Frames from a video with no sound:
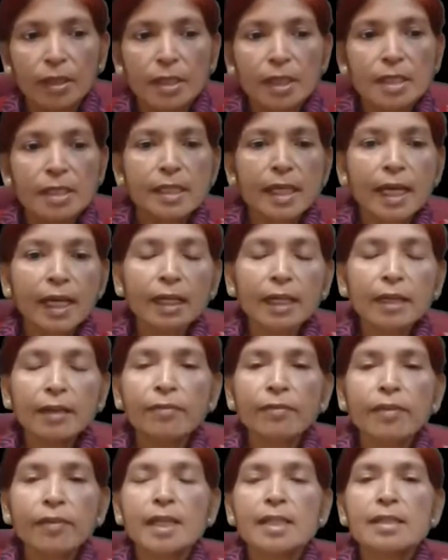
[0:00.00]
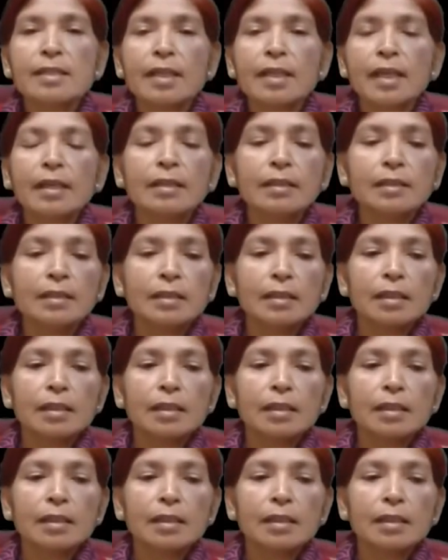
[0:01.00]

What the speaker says: Sacrificing